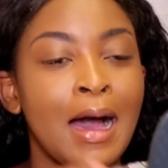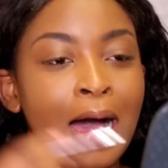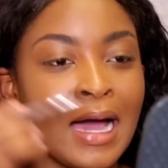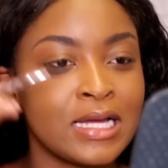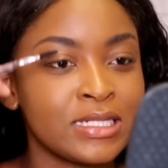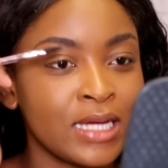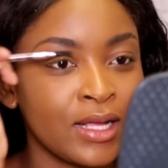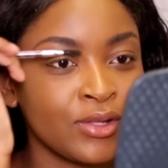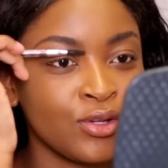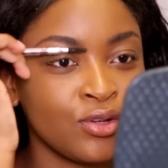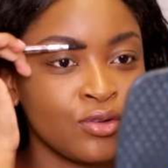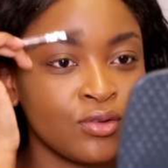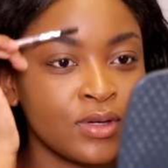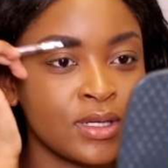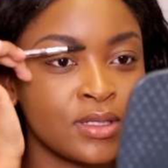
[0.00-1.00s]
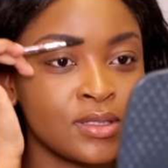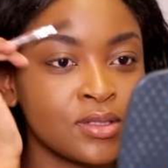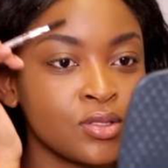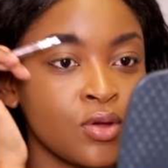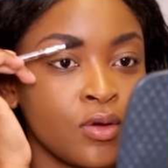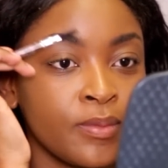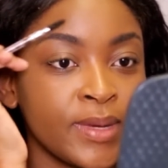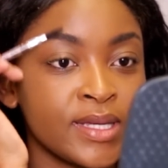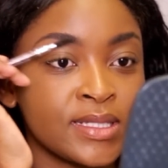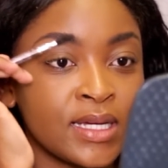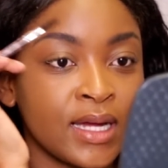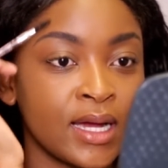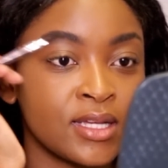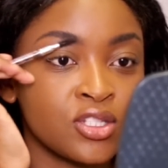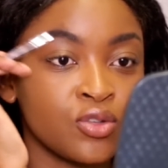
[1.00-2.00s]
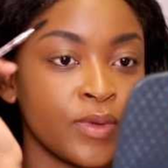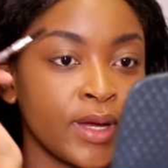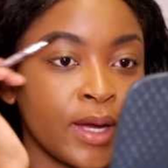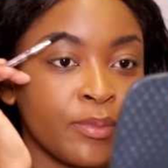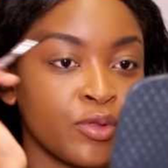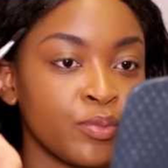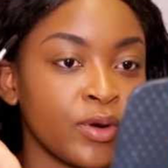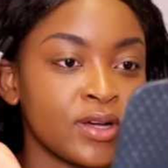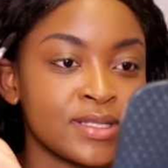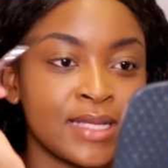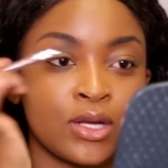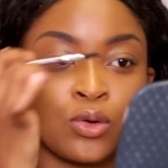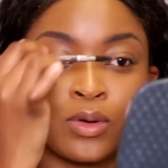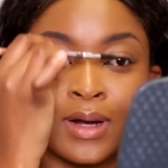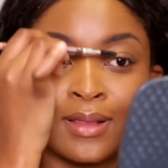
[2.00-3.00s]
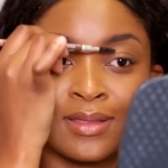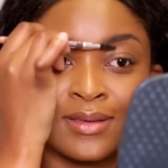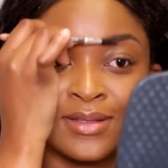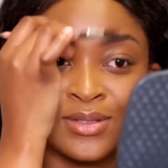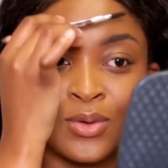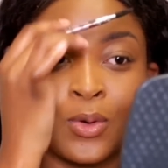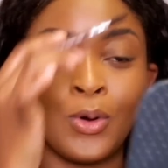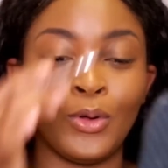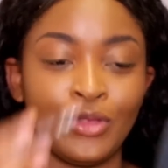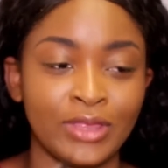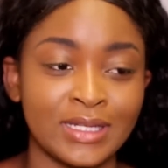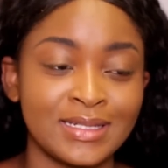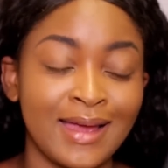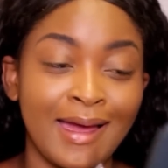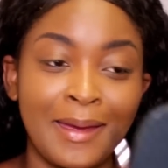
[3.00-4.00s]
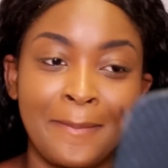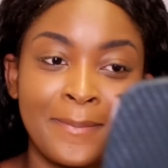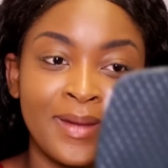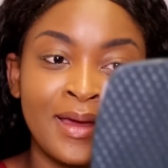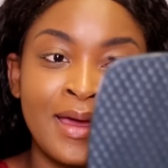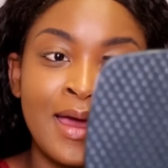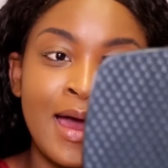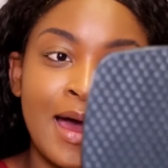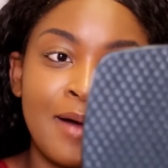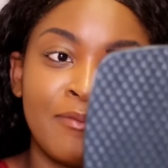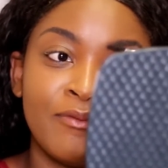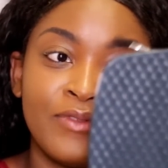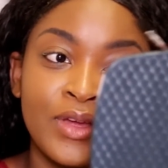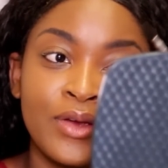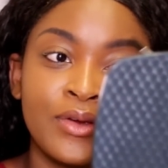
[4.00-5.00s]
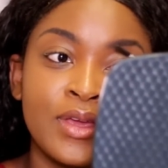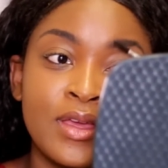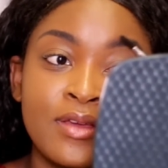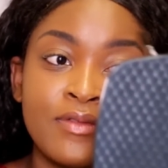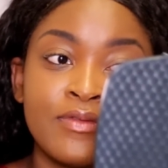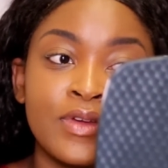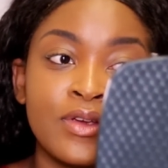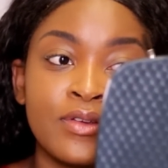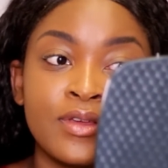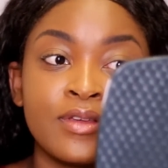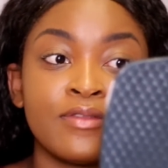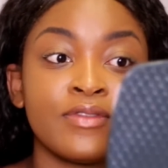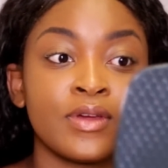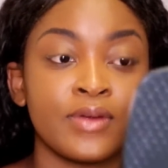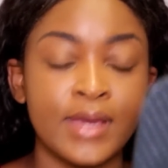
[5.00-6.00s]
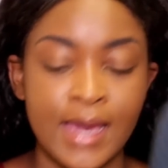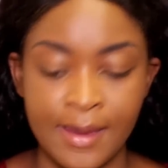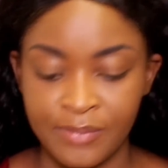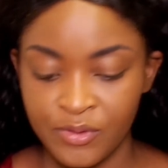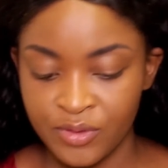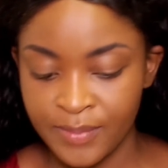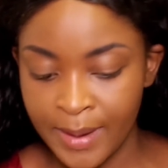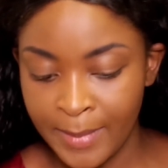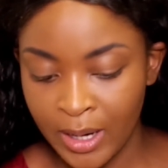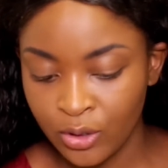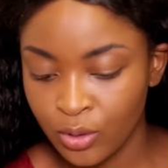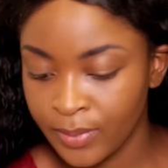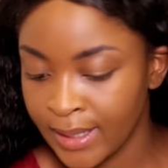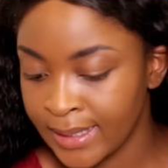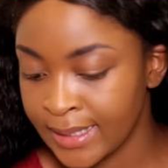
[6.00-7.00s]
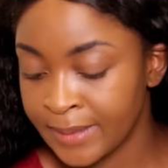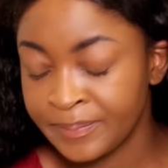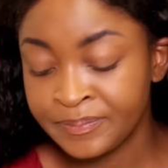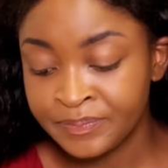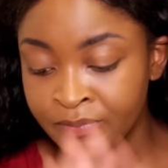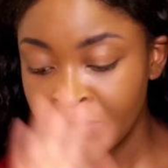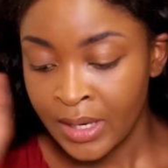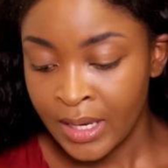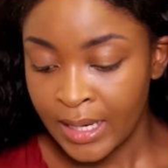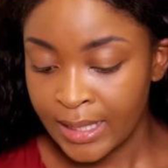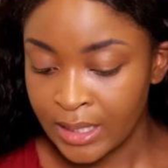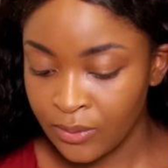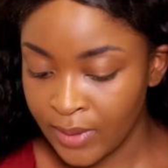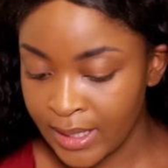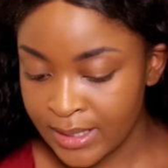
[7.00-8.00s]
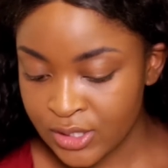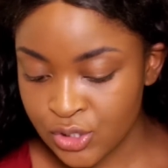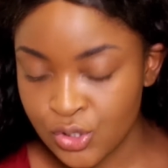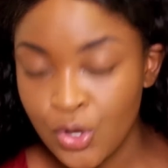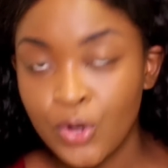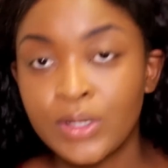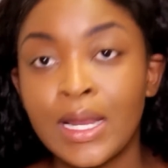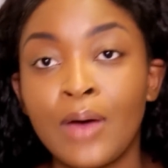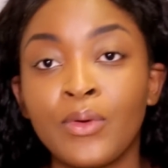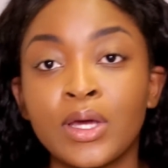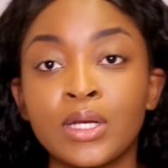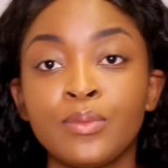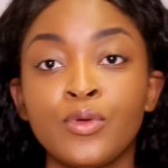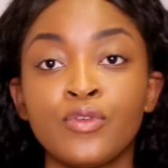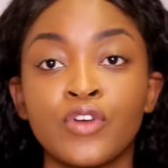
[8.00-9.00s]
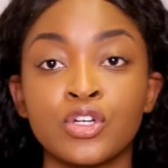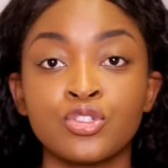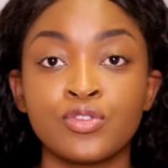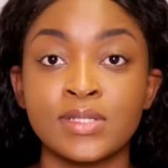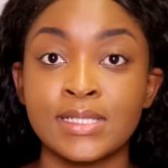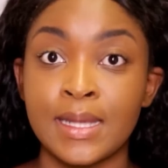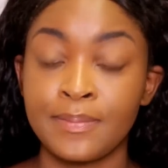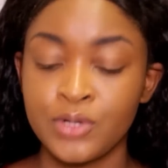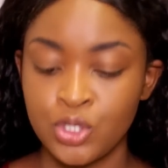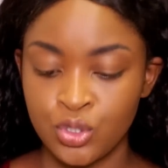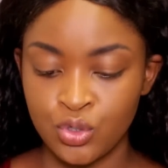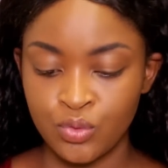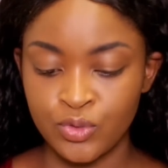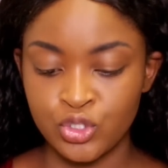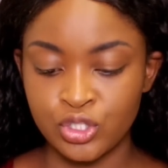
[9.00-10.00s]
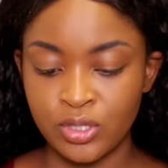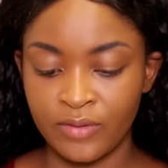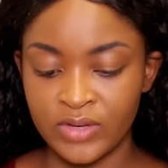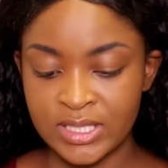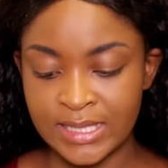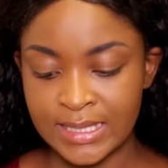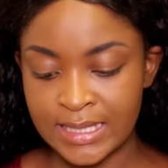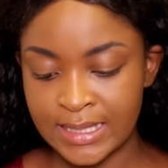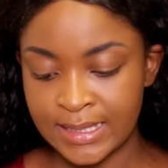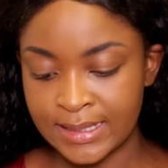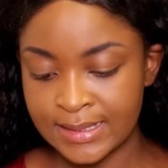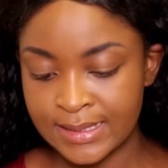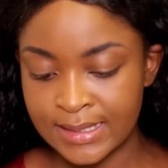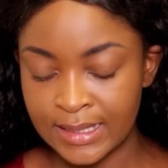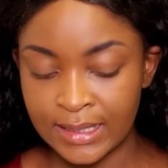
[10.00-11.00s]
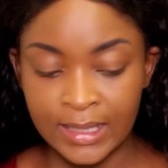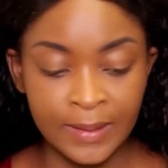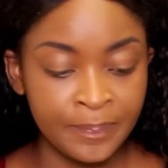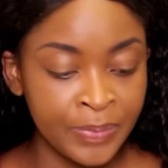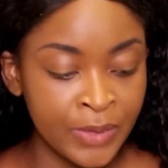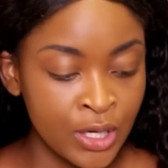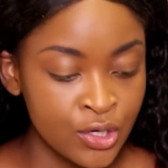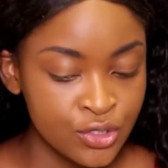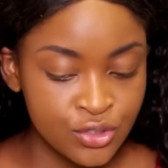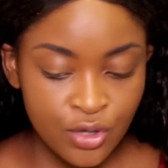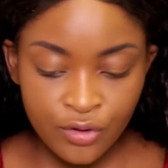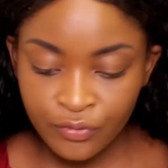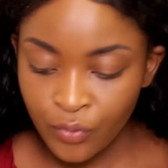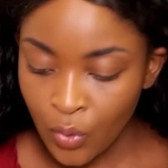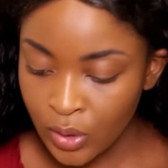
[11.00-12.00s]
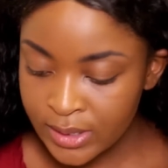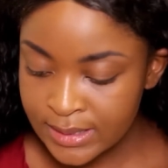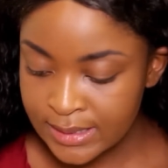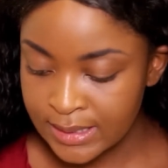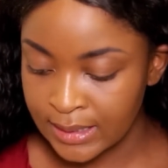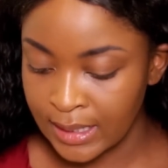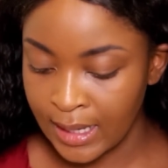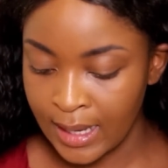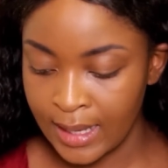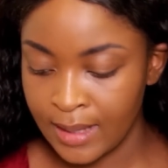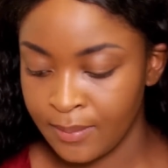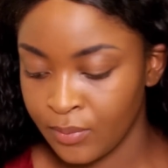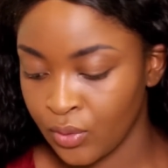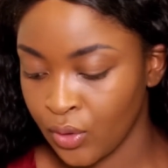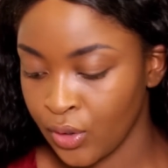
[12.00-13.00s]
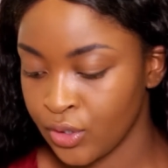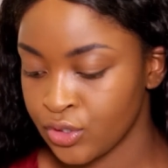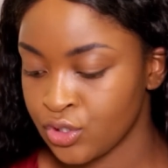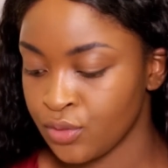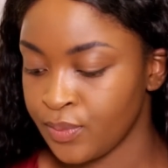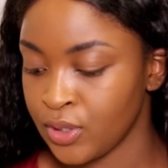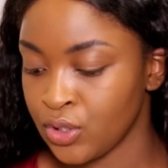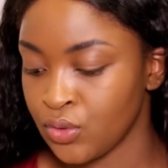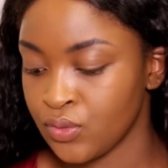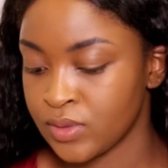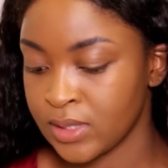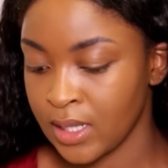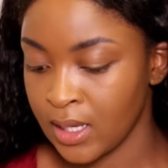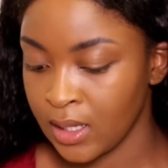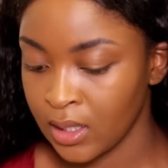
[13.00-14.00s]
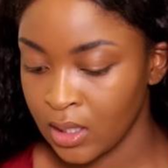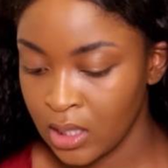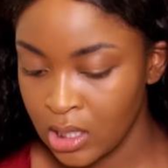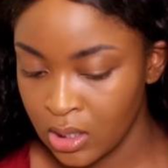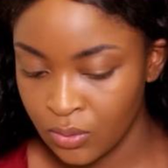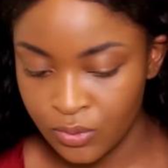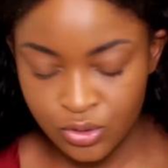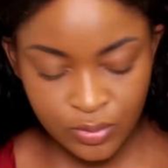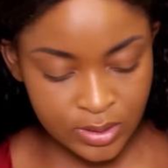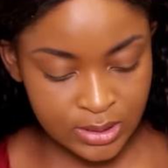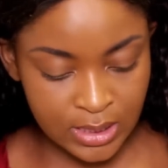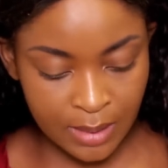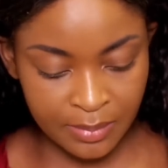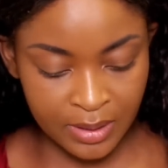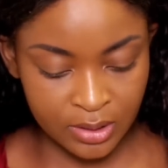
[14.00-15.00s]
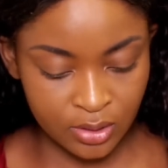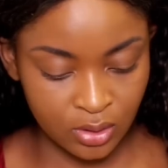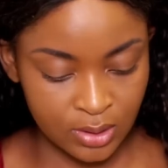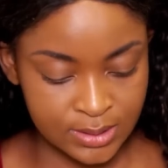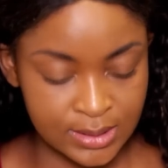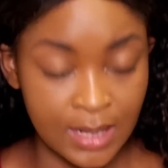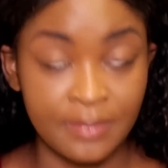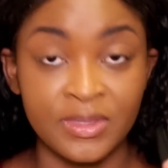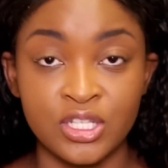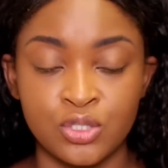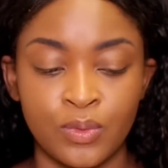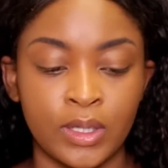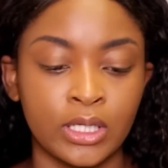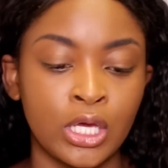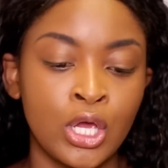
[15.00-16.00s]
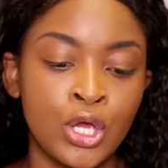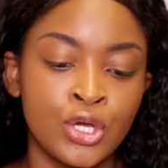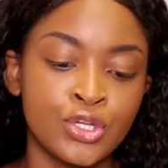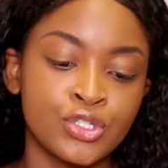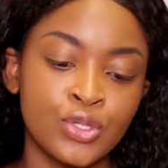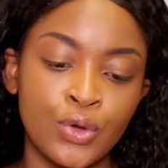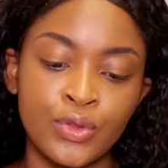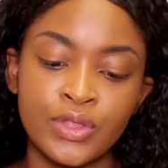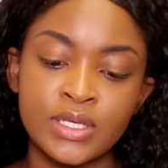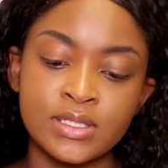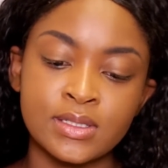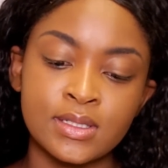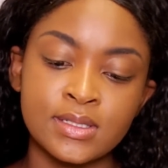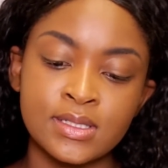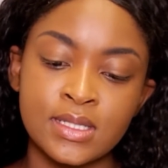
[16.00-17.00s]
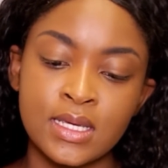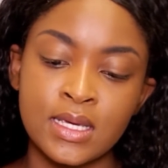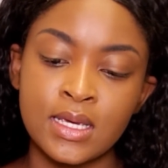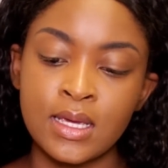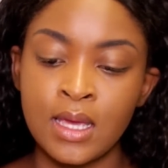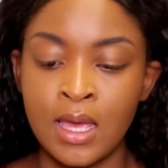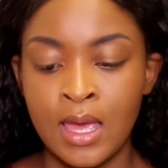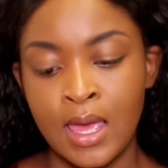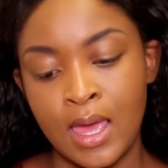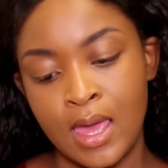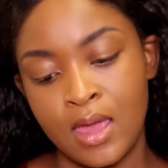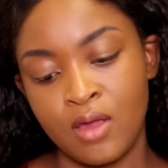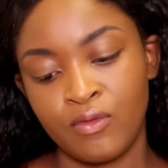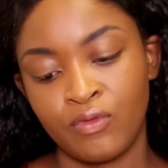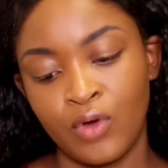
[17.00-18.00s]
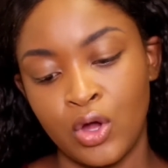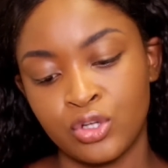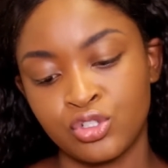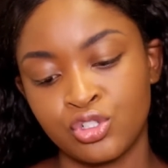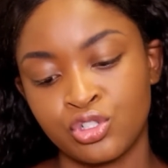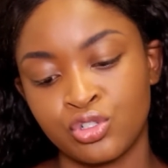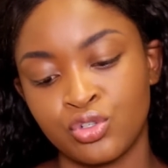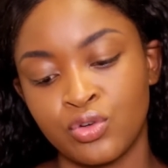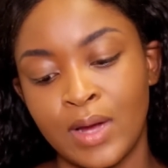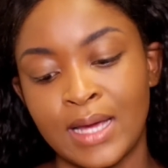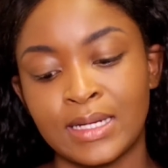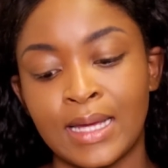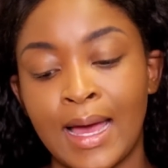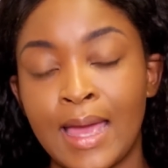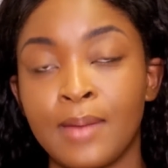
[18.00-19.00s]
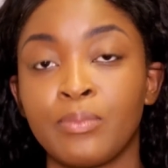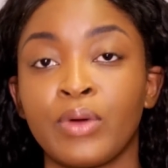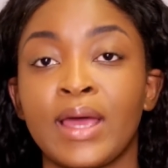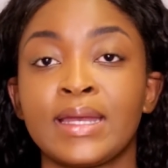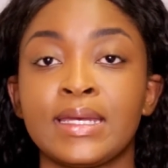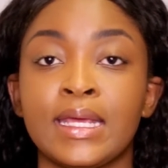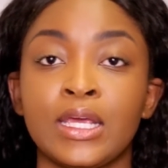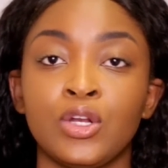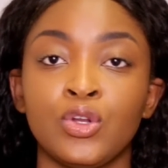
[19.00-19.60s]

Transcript: I tell you, it's so amazing, guys, to wake up with brows that look like this all the time. I'm very, very, very happy with my microblading. Anyway, so now we're going to move on to step two, which is obviously the concealer. So for concealer, I am going to be using, which one did I pick the last time? This one. So this is the Avon True Under Eye Brightening